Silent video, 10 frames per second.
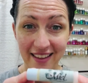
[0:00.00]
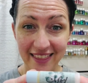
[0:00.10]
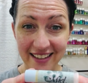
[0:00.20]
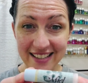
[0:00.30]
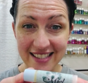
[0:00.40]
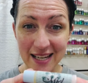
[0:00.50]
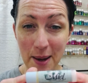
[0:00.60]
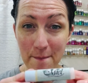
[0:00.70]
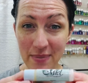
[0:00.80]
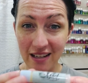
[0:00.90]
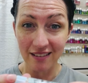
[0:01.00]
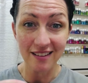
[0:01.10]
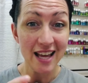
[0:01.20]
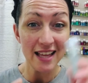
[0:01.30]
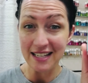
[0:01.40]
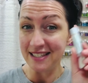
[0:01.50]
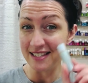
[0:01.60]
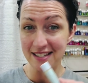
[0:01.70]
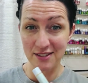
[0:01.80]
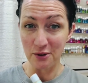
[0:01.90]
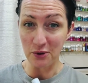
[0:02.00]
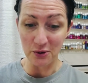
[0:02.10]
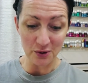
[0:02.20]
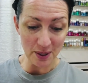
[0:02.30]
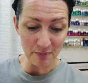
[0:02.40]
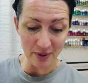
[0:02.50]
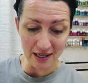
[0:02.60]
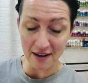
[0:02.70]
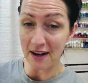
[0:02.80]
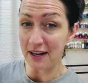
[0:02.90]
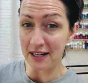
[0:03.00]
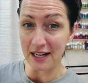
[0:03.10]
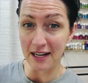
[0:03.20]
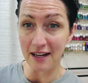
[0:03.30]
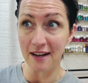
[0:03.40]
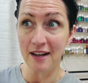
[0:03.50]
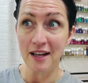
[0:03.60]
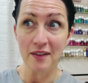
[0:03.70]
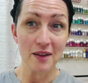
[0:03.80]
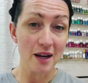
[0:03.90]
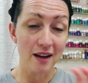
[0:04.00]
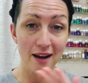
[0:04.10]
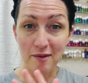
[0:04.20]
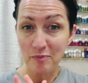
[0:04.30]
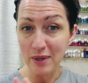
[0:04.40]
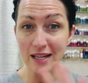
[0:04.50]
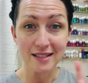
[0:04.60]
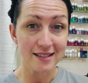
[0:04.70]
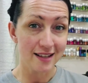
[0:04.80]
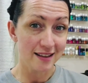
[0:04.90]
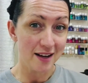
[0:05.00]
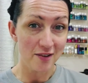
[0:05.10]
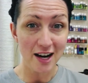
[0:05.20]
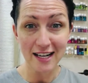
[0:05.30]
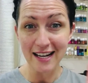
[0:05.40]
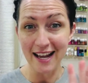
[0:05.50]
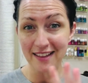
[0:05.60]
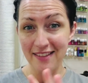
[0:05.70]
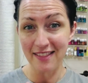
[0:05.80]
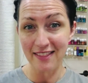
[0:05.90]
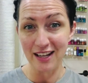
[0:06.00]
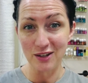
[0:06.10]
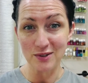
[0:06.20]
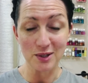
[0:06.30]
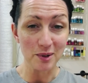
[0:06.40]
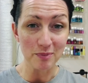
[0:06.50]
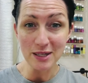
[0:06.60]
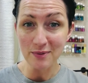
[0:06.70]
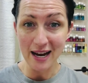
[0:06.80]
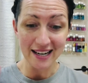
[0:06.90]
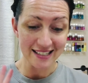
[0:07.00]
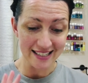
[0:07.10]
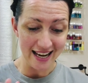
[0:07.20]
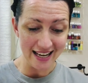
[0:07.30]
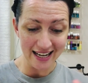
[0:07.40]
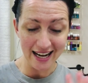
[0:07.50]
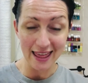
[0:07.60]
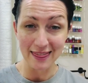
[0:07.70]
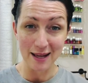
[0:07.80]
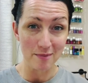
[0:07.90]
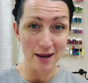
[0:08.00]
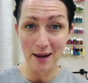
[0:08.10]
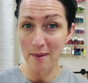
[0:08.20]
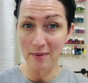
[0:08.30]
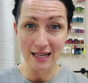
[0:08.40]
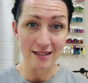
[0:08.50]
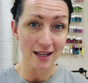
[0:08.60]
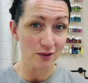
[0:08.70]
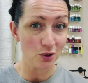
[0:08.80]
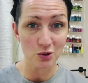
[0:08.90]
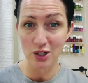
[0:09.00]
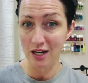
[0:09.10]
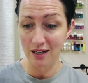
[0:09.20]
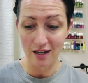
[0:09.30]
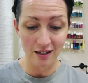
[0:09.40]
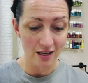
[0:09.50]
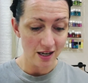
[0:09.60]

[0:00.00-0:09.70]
This meal, if this is a local company, honey, they have bees and they have honey, and then they use their beeswax and they make amazing lotion and